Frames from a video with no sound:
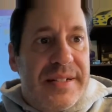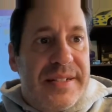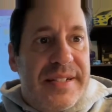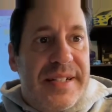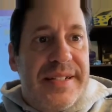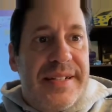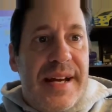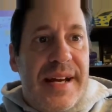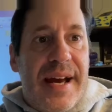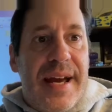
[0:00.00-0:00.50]

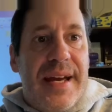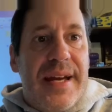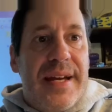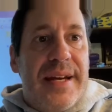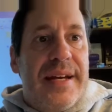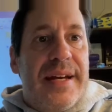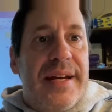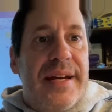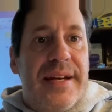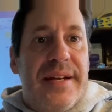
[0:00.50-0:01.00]
today
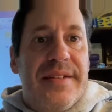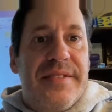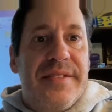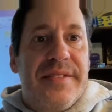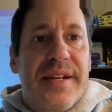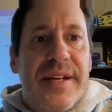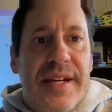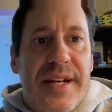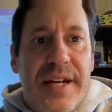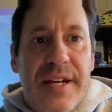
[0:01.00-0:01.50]
is
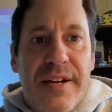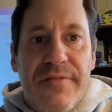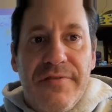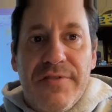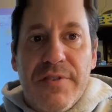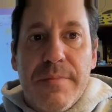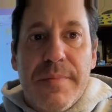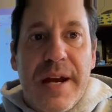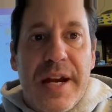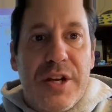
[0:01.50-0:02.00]
the
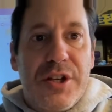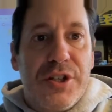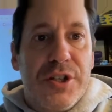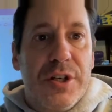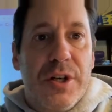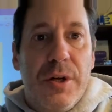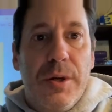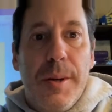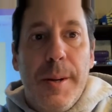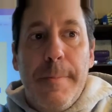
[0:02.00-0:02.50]

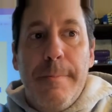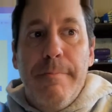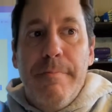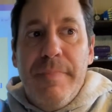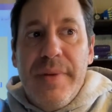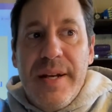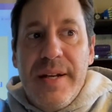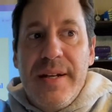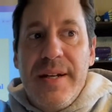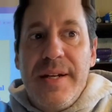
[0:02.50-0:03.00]
informational
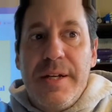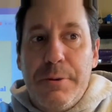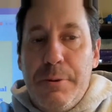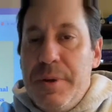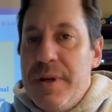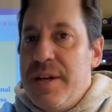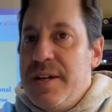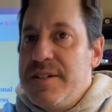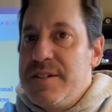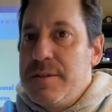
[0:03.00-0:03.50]
mini
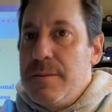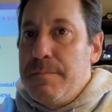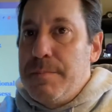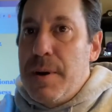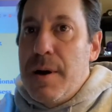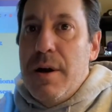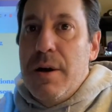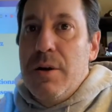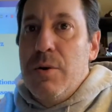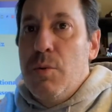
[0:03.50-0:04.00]
quiz
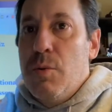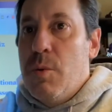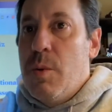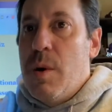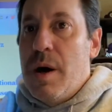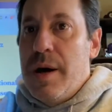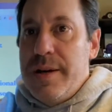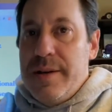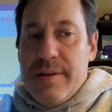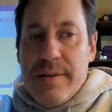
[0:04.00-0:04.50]
part
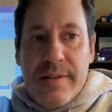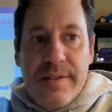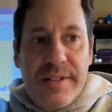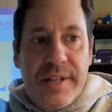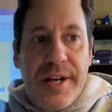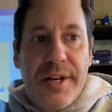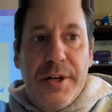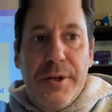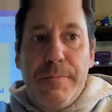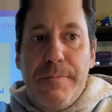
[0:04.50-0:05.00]
one,
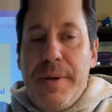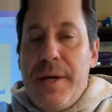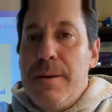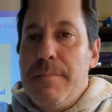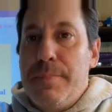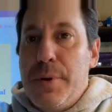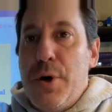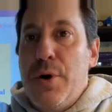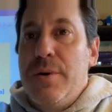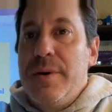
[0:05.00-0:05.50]
titled Pit
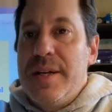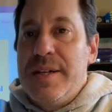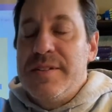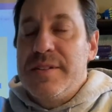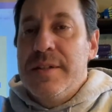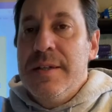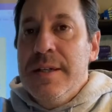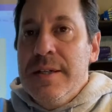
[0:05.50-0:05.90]
Ponies.